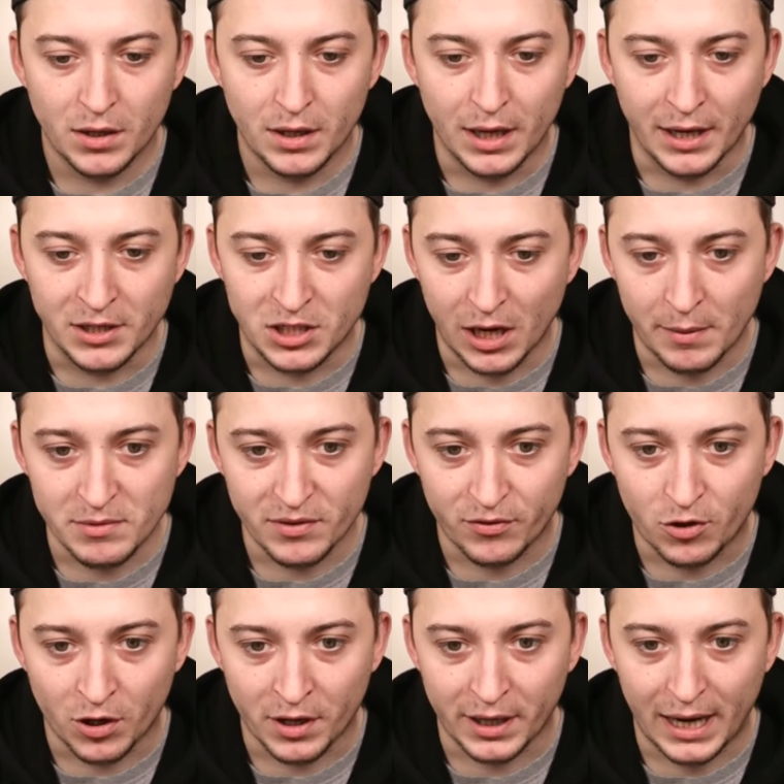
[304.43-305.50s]
In terms of
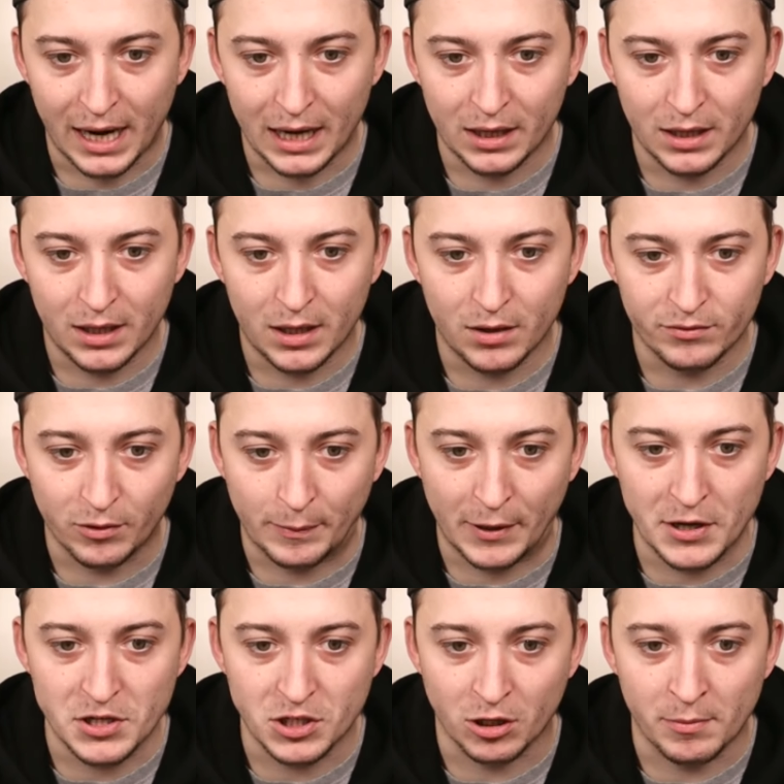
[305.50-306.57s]
Connor Gallagher,
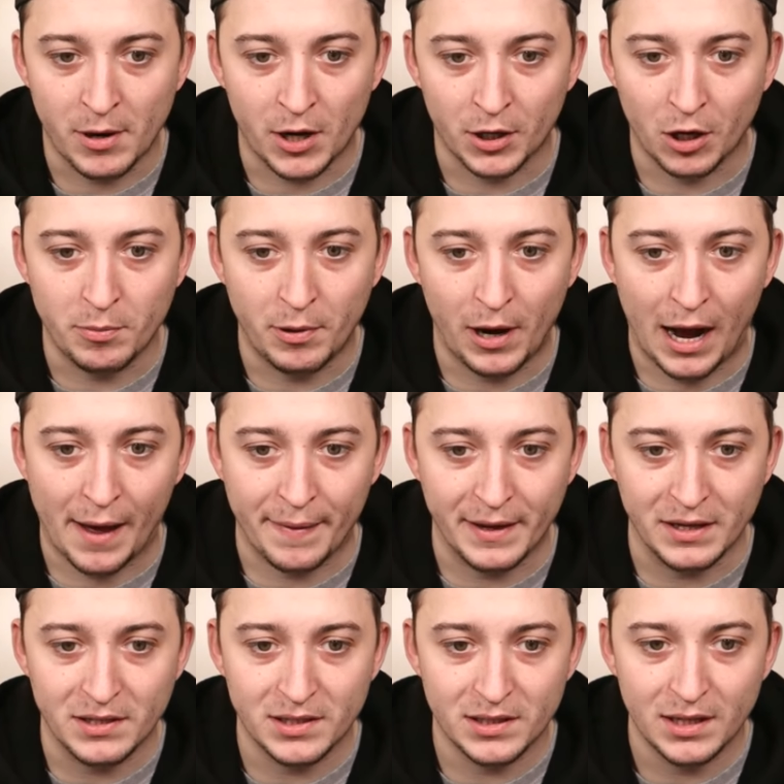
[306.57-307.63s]
Fabrizio Romano put out
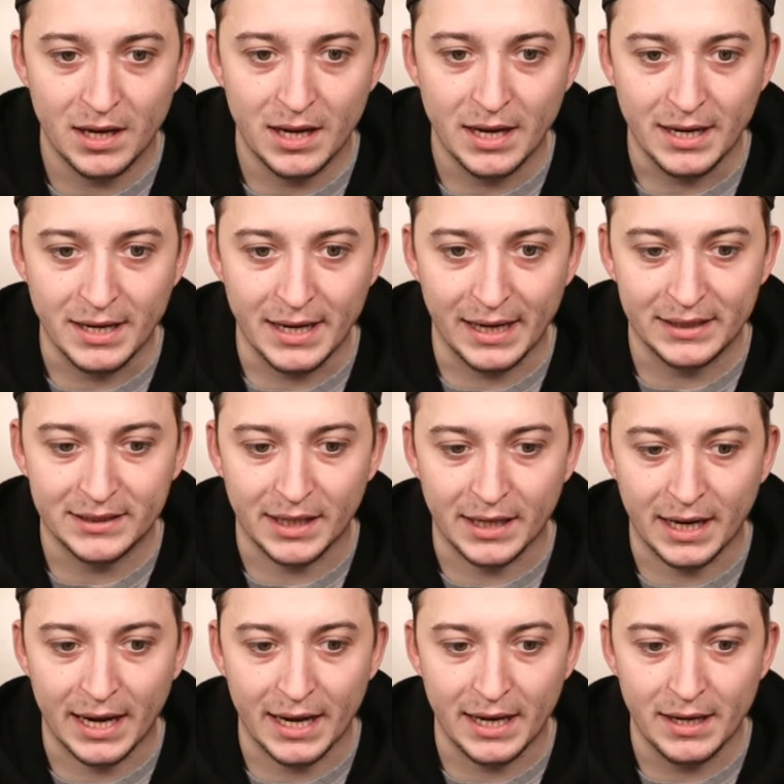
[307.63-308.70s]
this
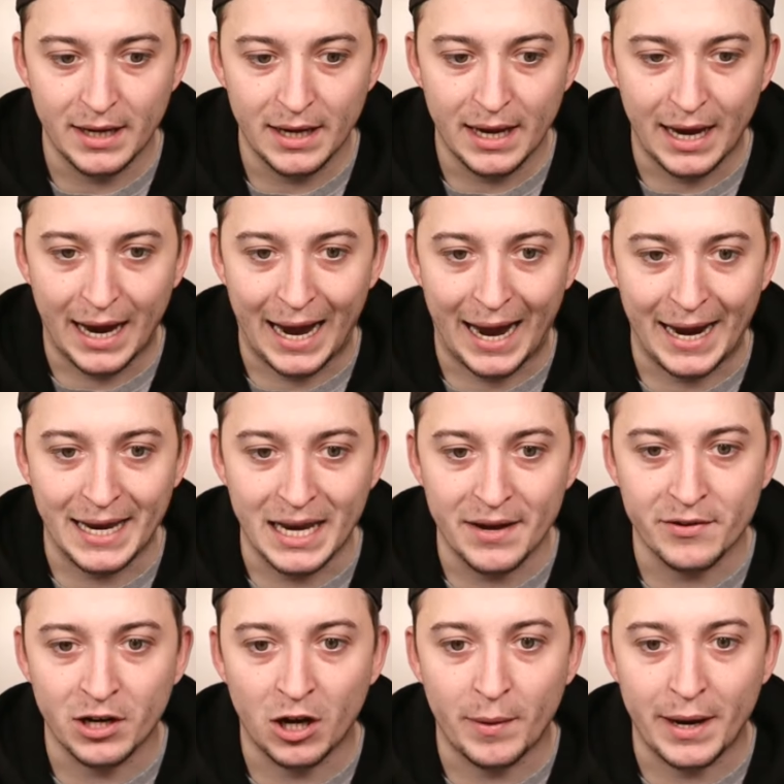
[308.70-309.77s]
yesterday at
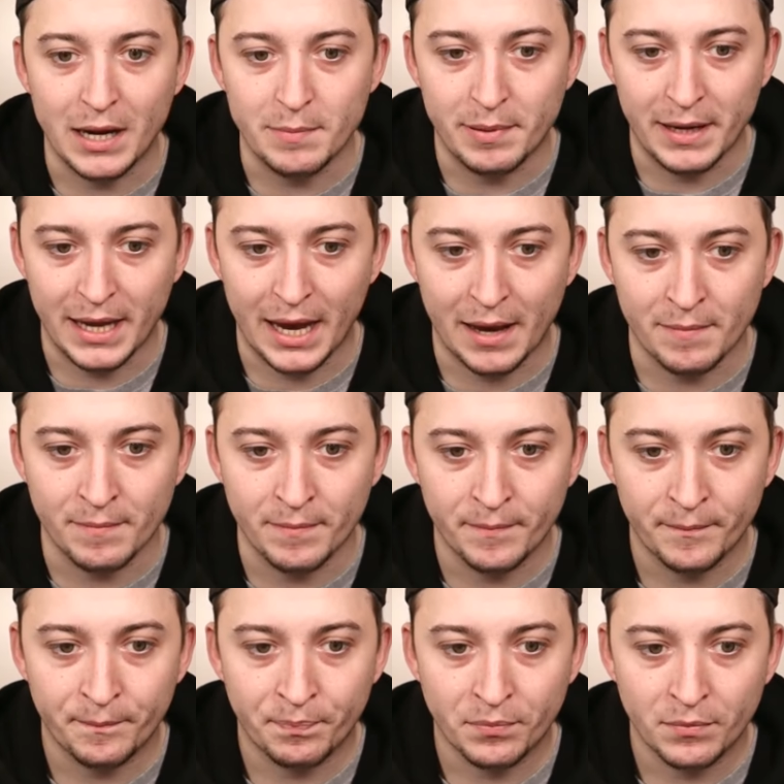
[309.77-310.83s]
11:08 p.m.
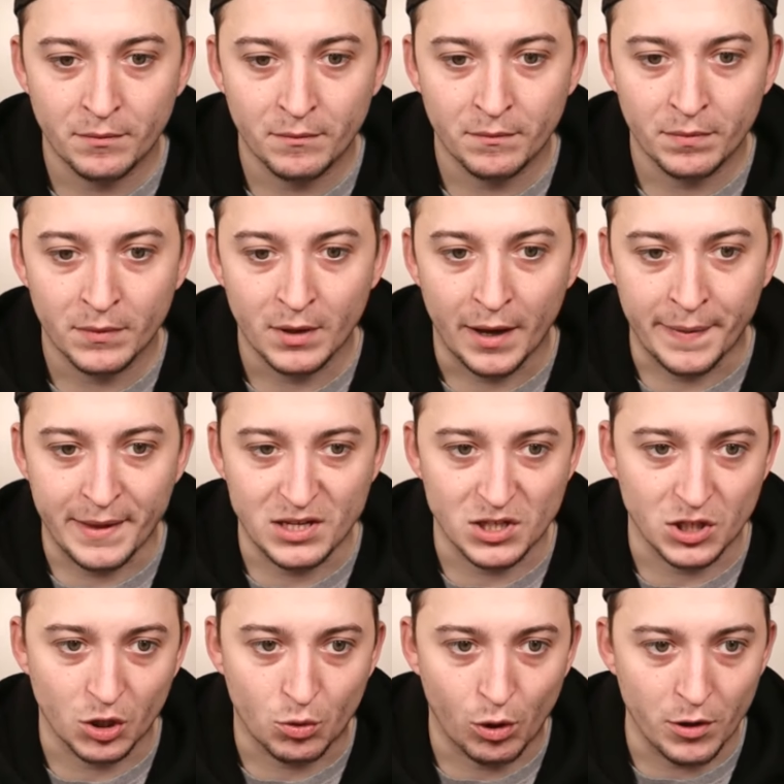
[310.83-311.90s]
And this is
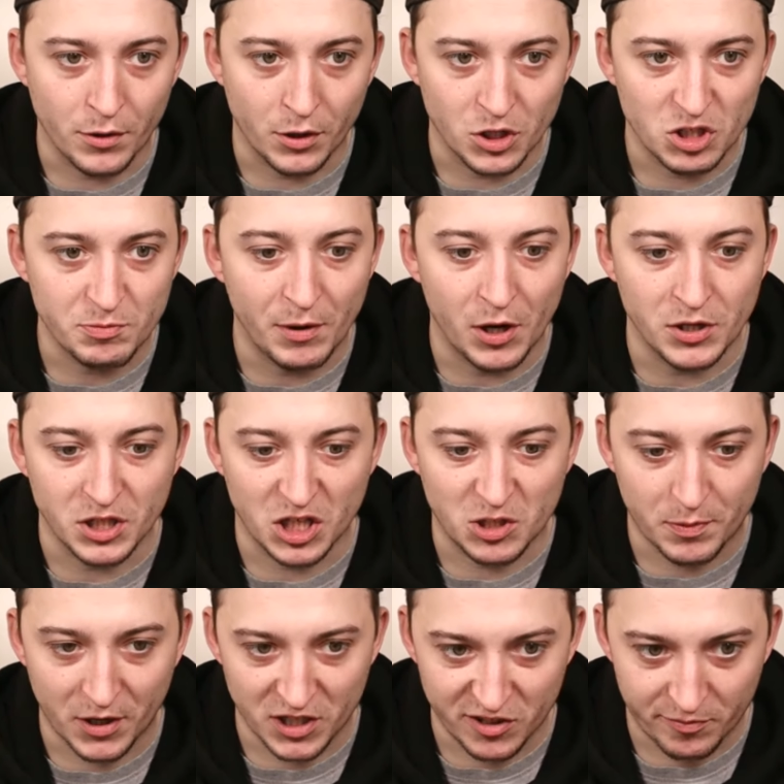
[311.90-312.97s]
a quote that the Spurs
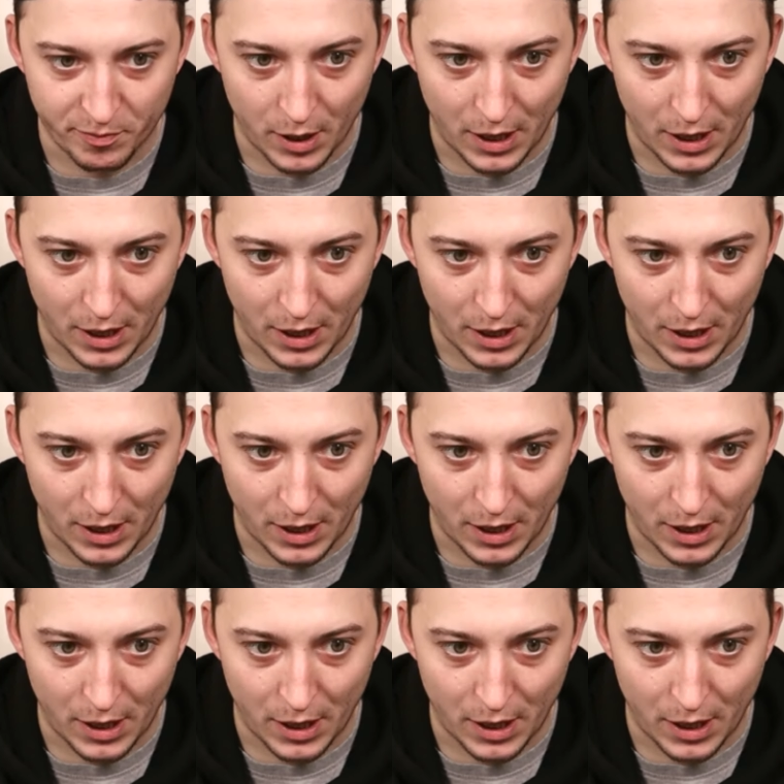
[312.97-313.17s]
Express have put